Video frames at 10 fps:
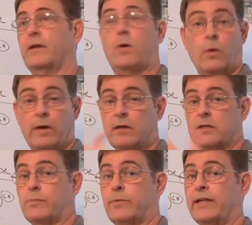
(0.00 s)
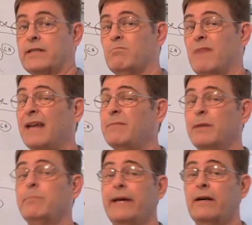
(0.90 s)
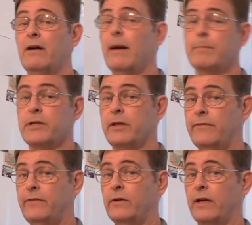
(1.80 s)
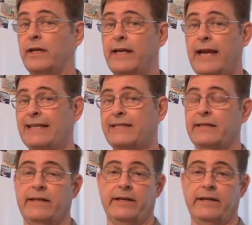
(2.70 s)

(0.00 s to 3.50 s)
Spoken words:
Coronado Springs might be a better option if you can get